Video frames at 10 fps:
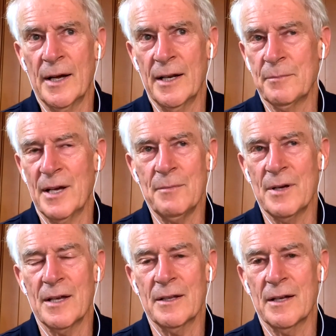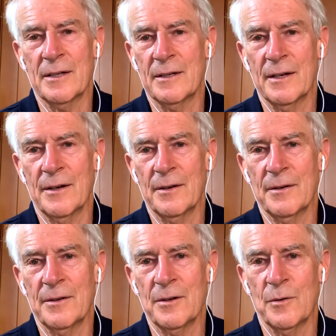And it may be that
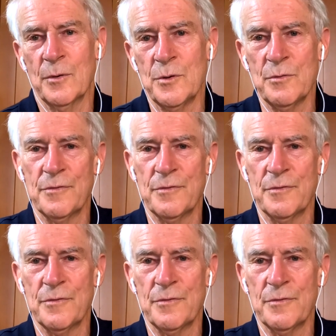when you